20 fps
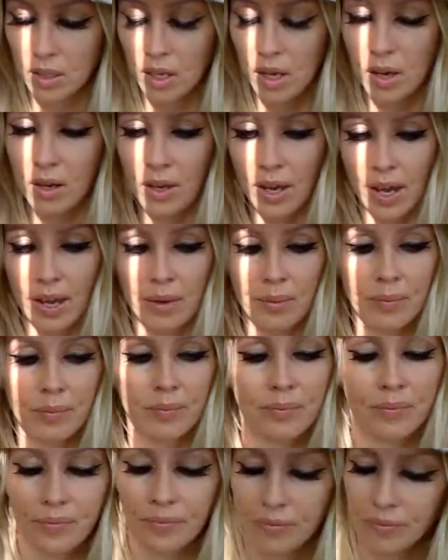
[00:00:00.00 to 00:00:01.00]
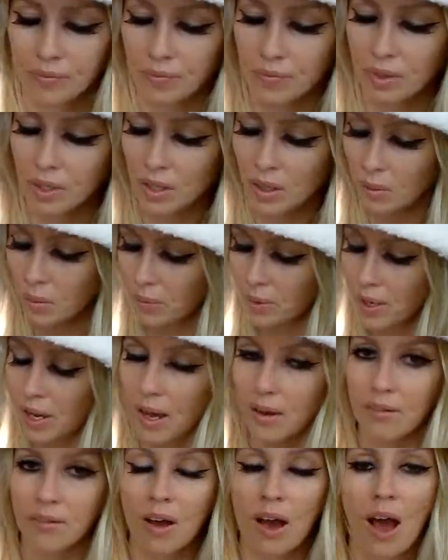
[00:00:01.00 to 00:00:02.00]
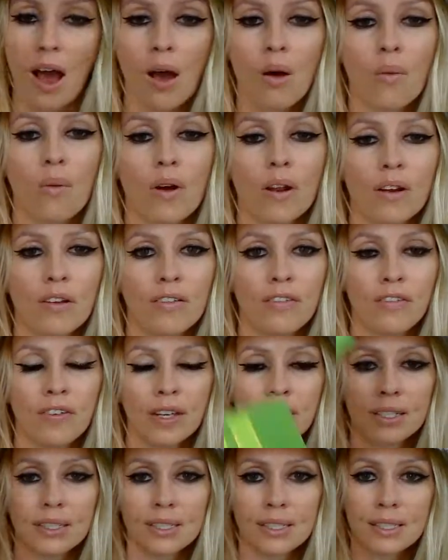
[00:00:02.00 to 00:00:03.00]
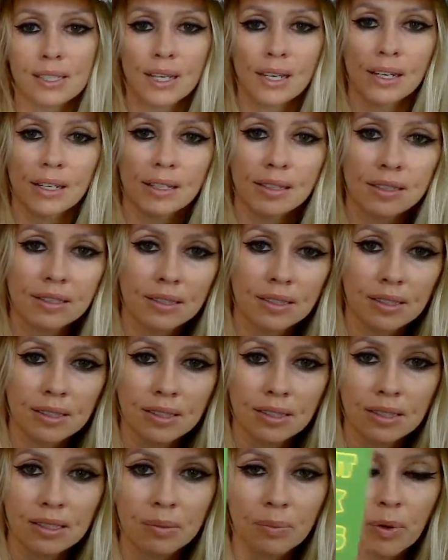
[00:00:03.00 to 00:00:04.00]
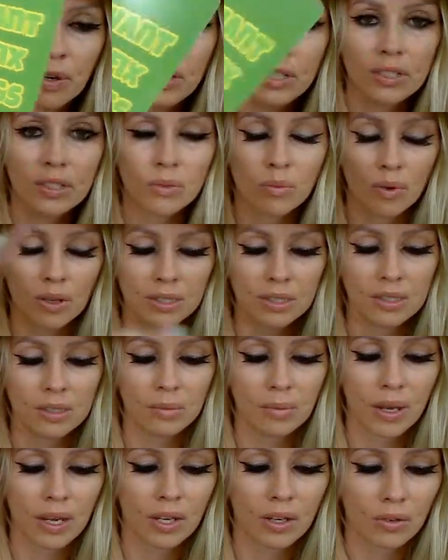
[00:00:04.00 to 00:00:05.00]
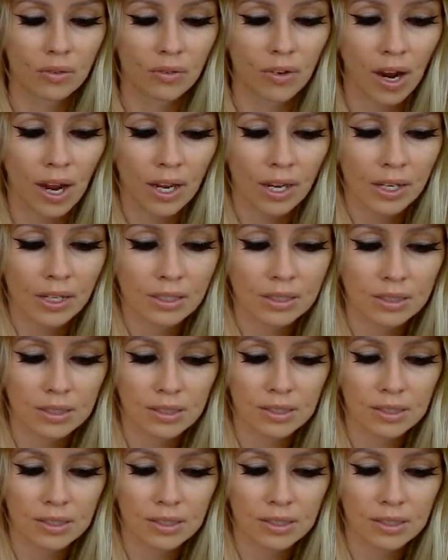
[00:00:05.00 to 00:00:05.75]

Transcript: Okay. We have I want to fix things. This person wants to make it right.